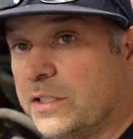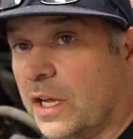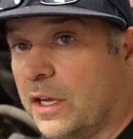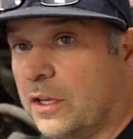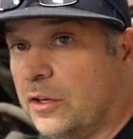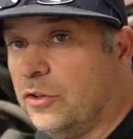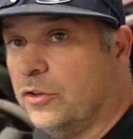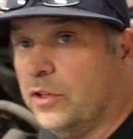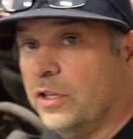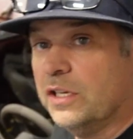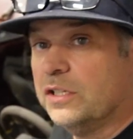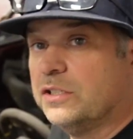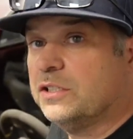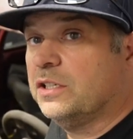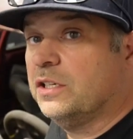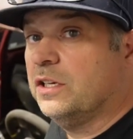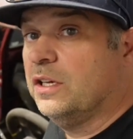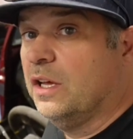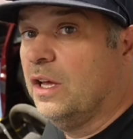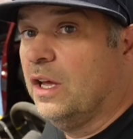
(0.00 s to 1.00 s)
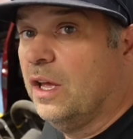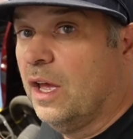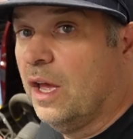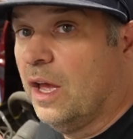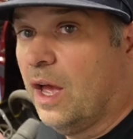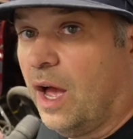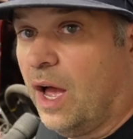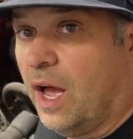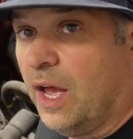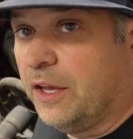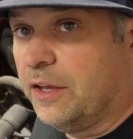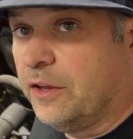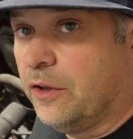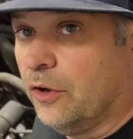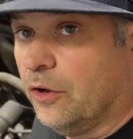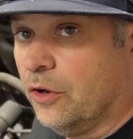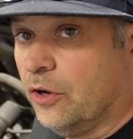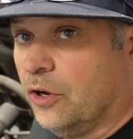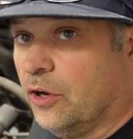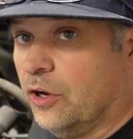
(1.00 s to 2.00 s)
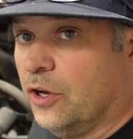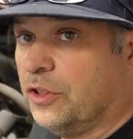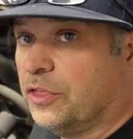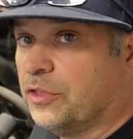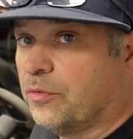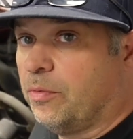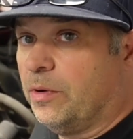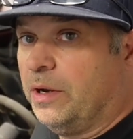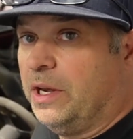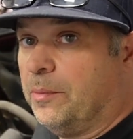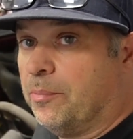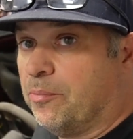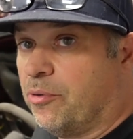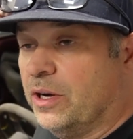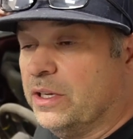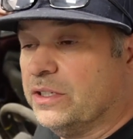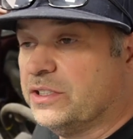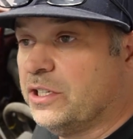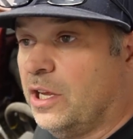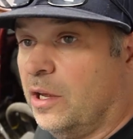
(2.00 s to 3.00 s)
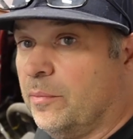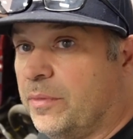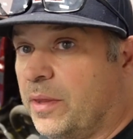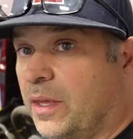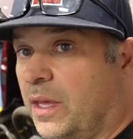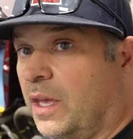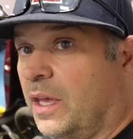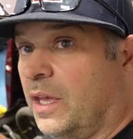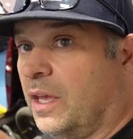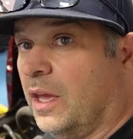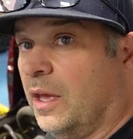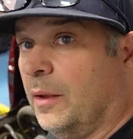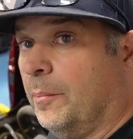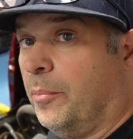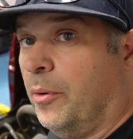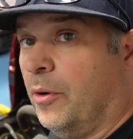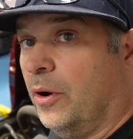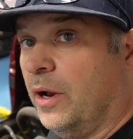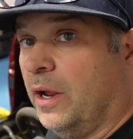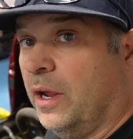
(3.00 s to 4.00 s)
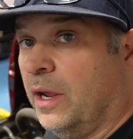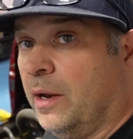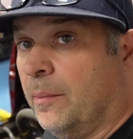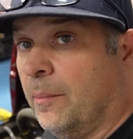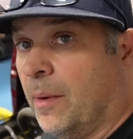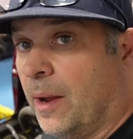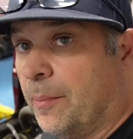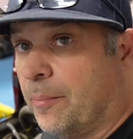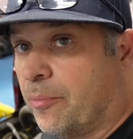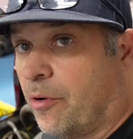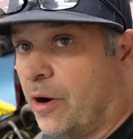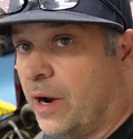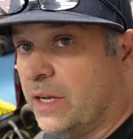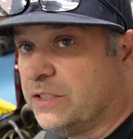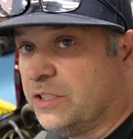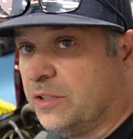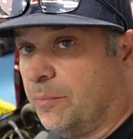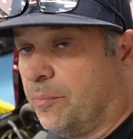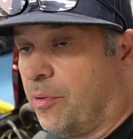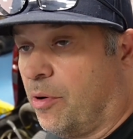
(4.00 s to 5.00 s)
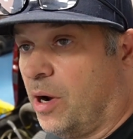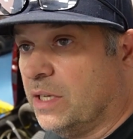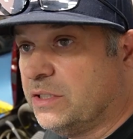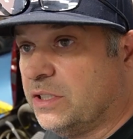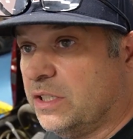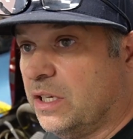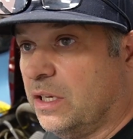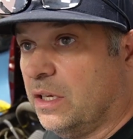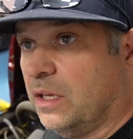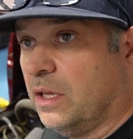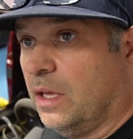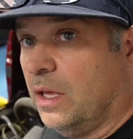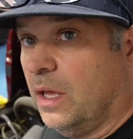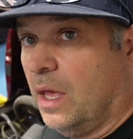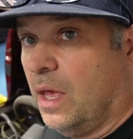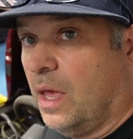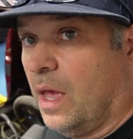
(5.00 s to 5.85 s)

I could do this. I could 3D print something and put it in my press and press it.